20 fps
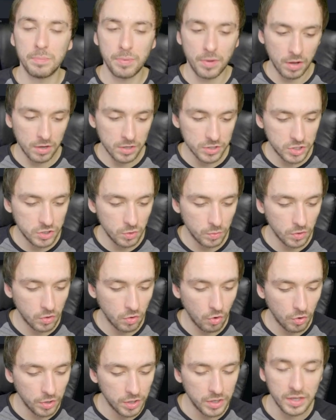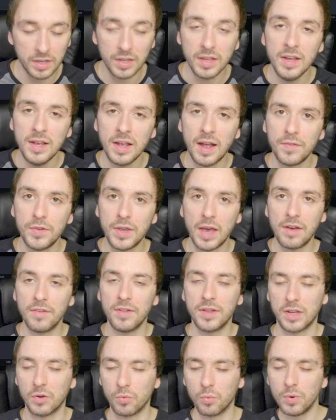paused your recording and you have
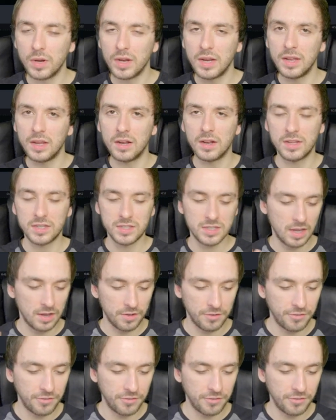like a really, let's say, a